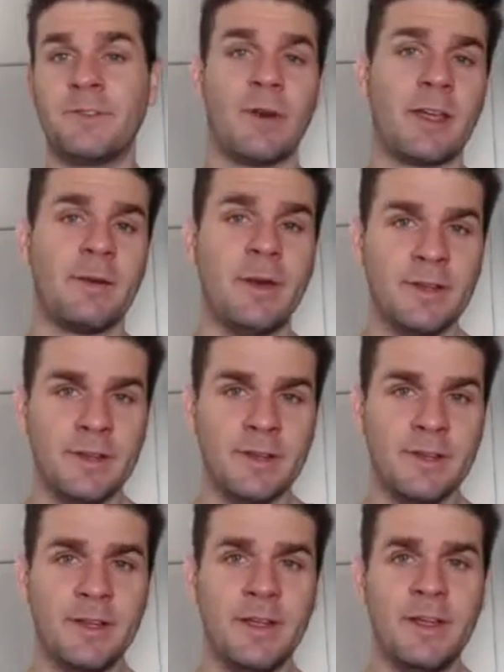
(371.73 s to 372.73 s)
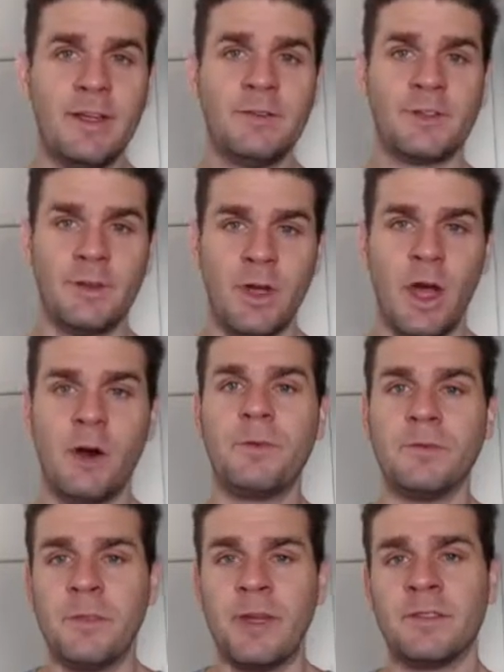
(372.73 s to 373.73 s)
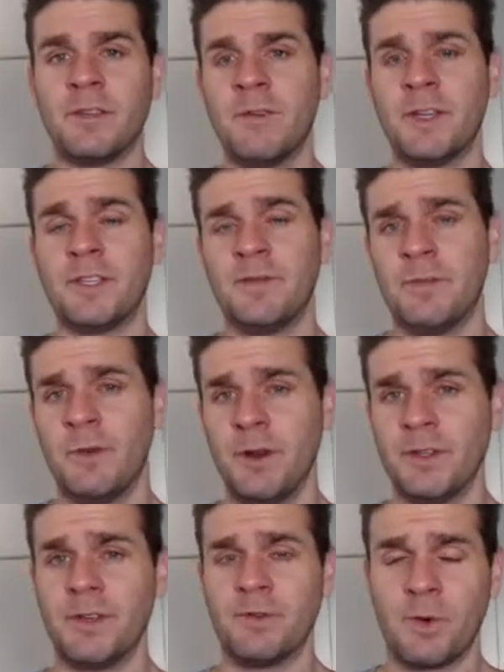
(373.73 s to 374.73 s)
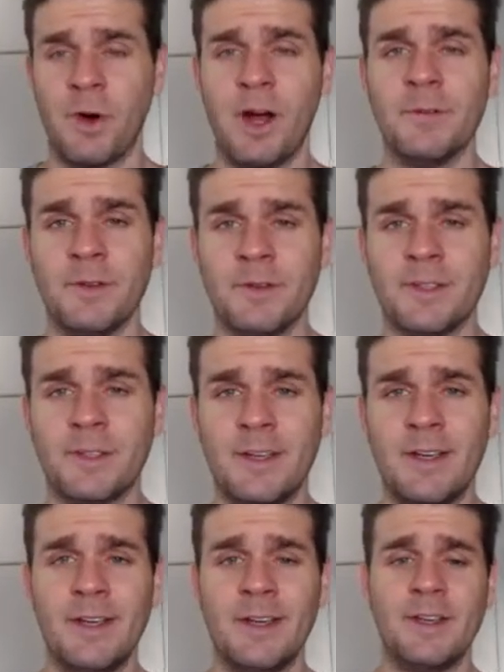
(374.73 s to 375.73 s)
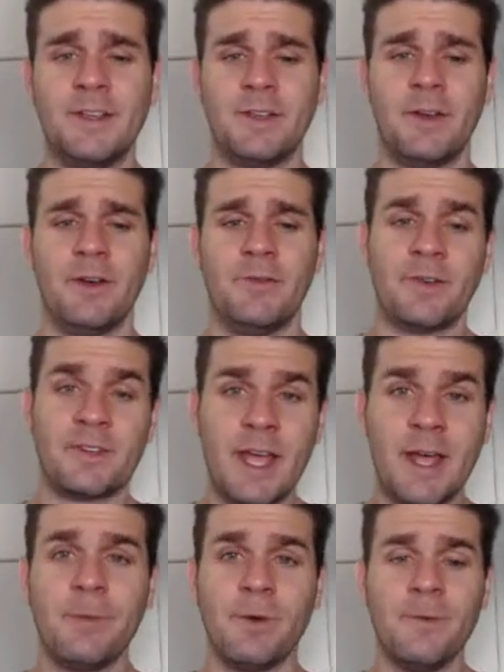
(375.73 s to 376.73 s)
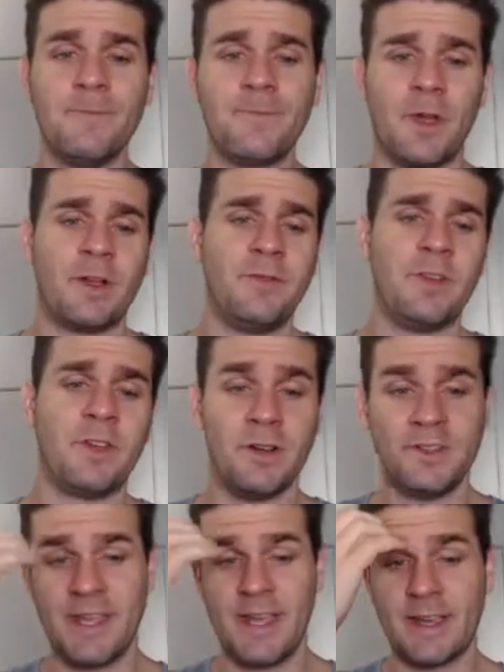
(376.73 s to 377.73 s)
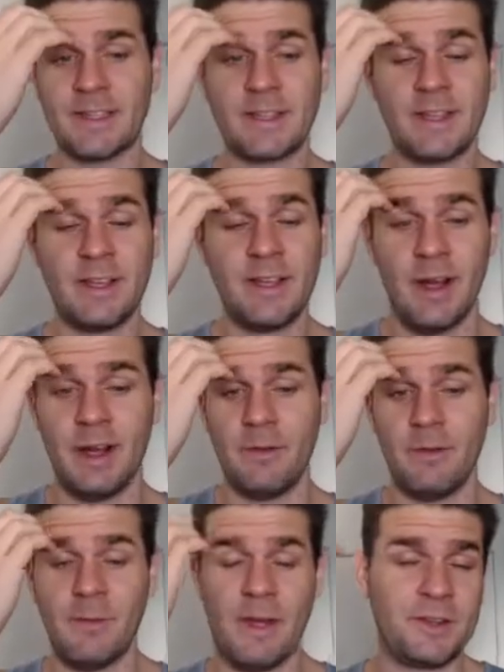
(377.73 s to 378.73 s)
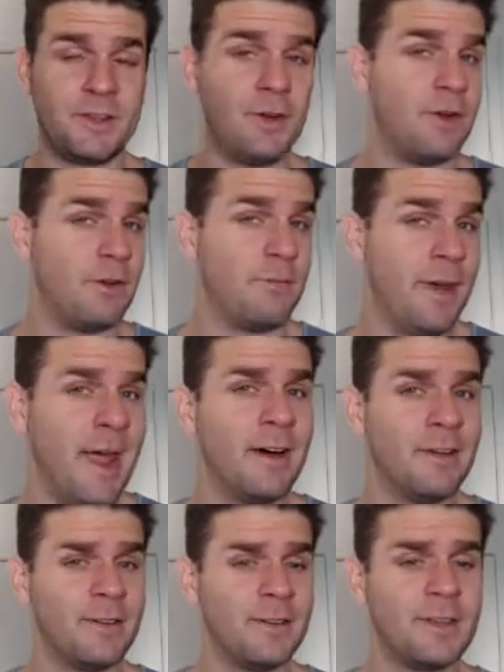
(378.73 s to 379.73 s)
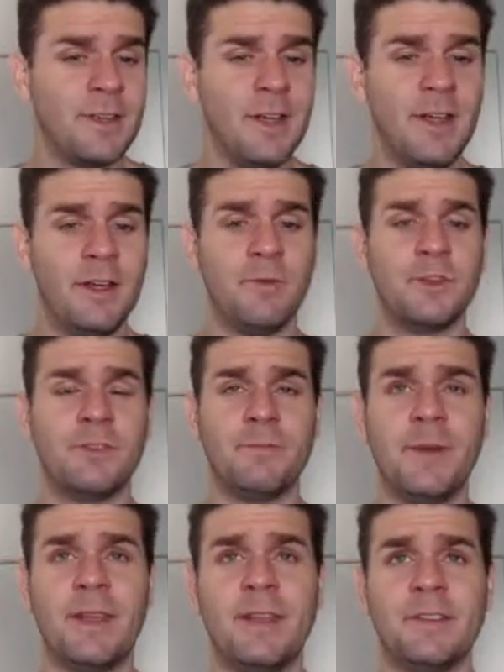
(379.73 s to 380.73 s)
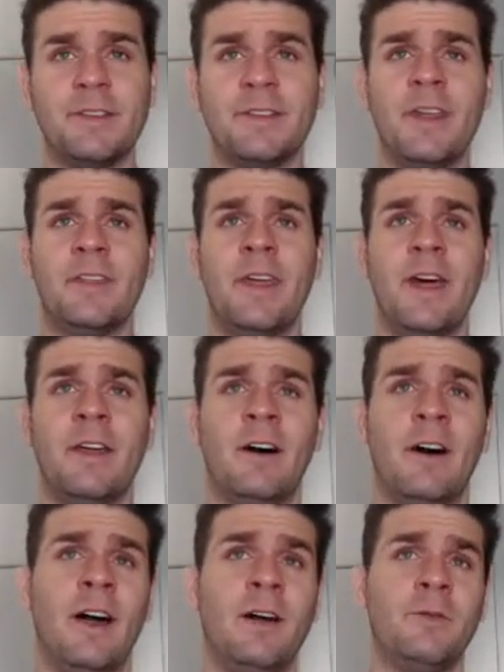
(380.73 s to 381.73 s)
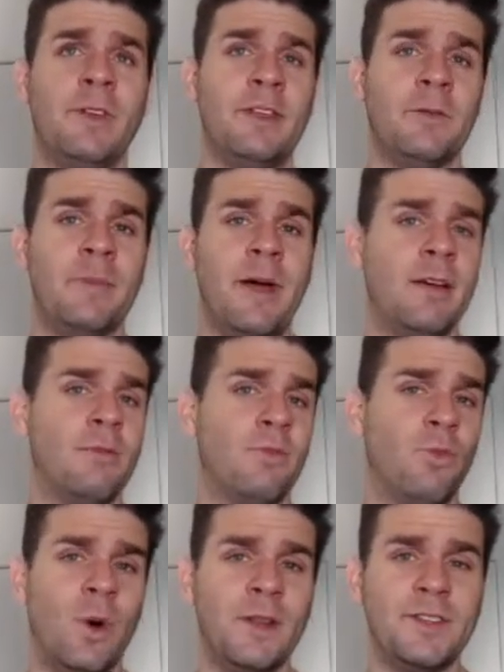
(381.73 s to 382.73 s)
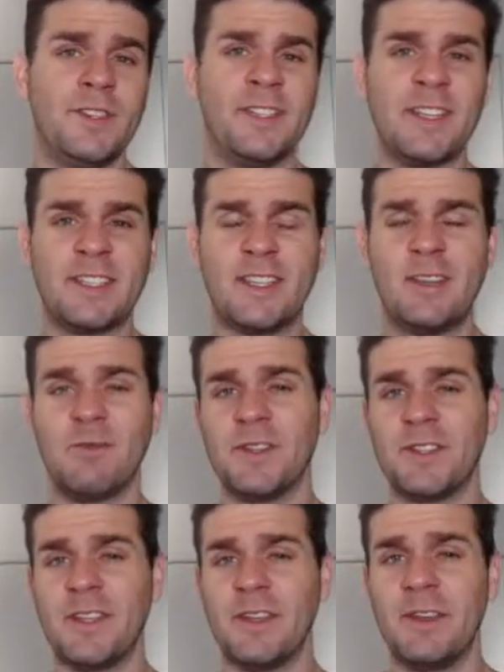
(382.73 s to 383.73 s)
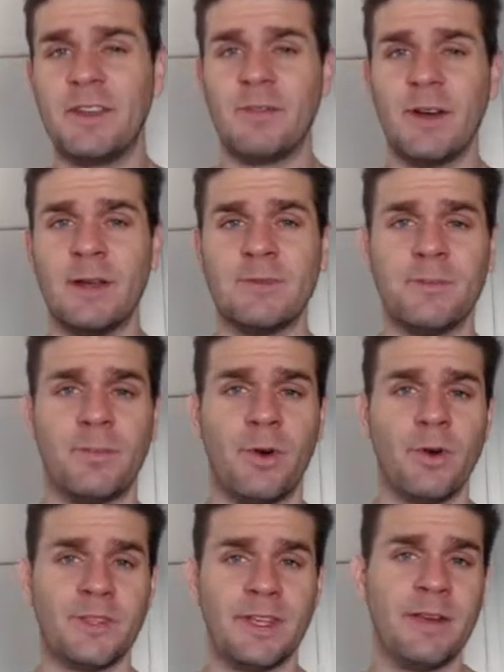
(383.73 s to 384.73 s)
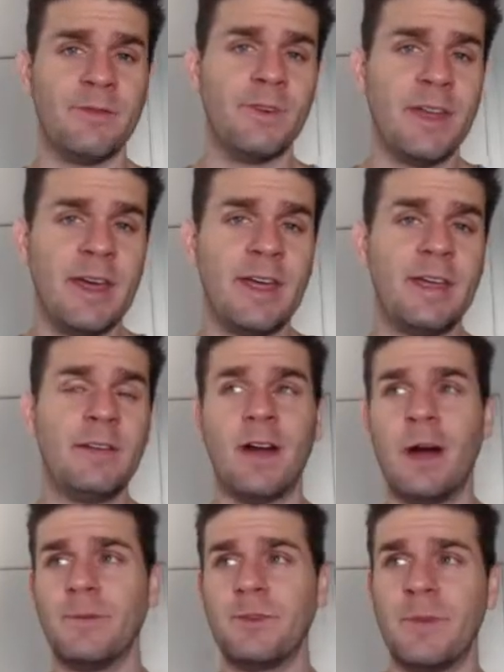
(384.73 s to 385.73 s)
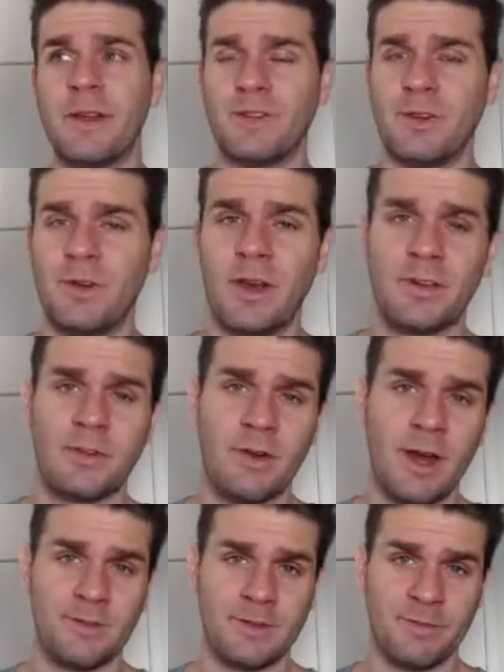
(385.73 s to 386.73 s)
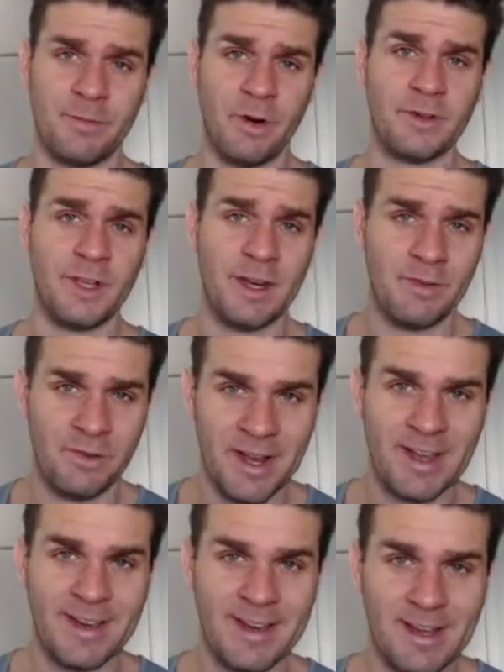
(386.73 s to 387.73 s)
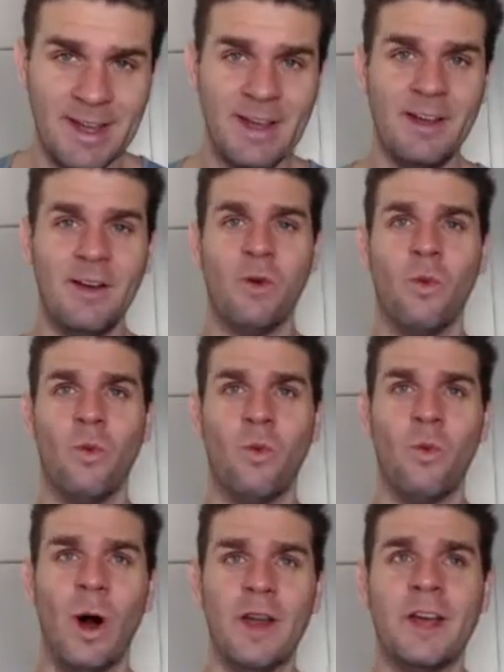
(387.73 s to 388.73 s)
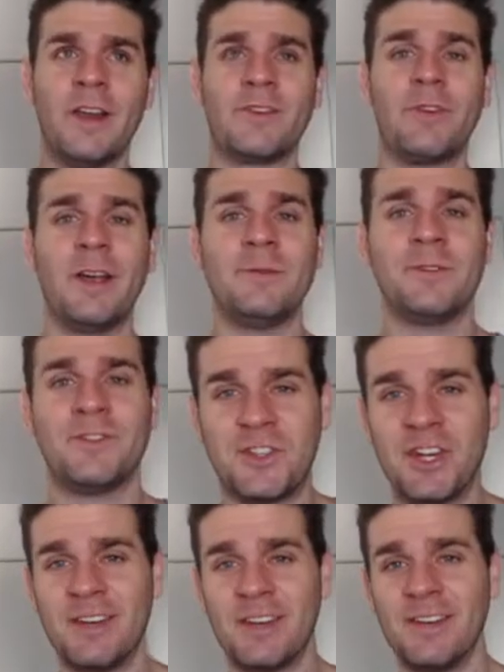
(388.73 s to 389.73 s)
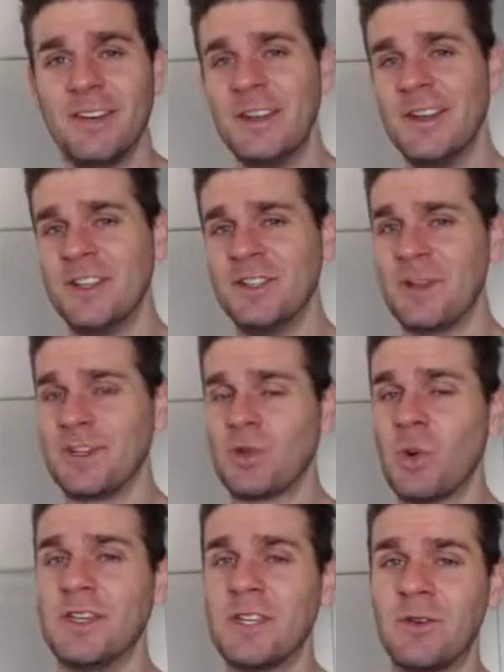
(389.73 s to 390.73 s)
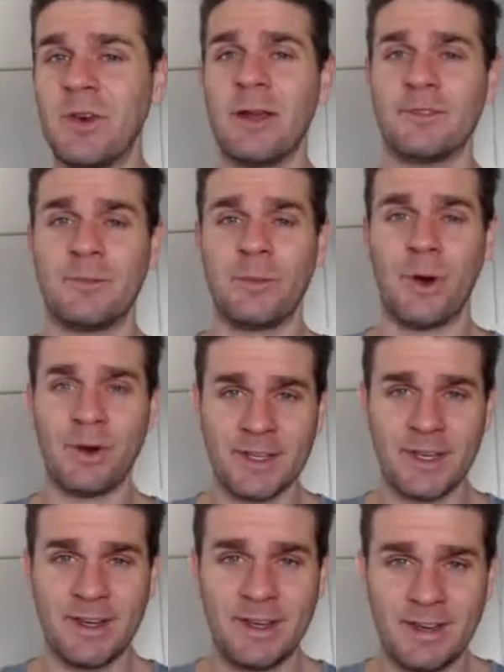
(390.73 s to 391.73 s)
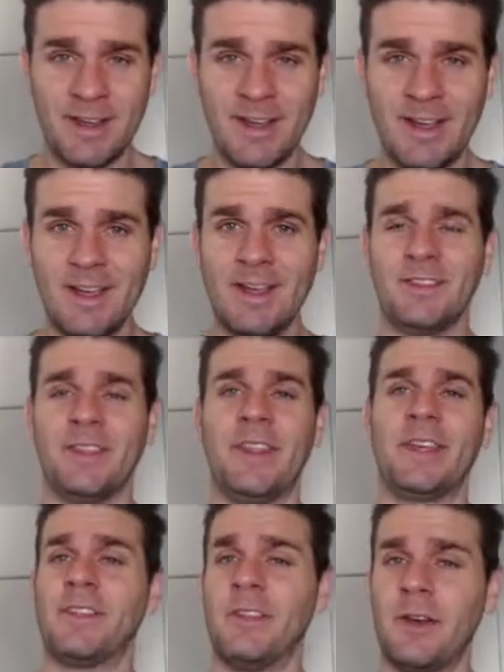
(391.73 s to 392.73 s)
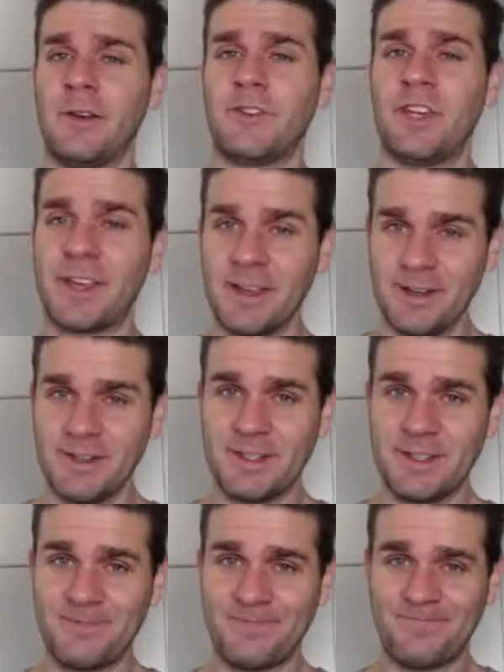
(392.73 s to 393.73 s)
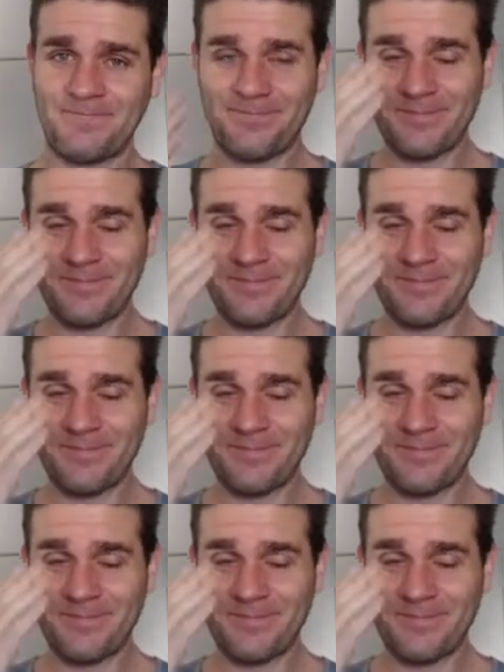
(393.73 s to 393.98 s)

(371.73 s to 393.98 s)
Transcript: is recommended to help you meet the rest of your protein requirements. So for example, I'll give you context. I'm about 200 pounds, which means that I would need about 160, 170 grams of protein every day, up to about 200 grams of protein every day. 100 grams of chicken is about 20 grams of protein. So that's a lot of chickens.